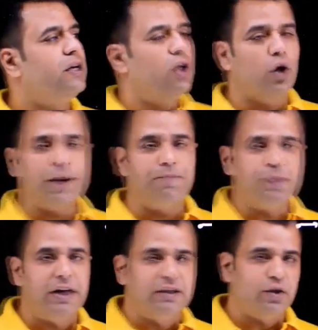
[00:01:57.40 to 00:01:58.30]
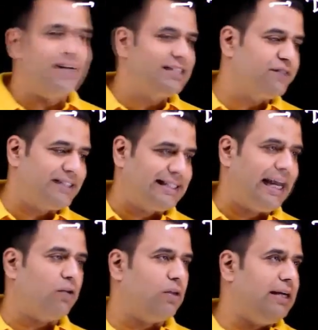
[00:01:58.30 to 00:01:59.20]
Okay, so let's first
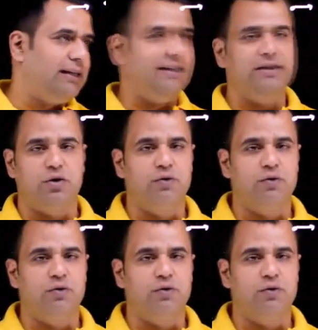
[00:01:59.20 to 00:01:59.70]
calculate these two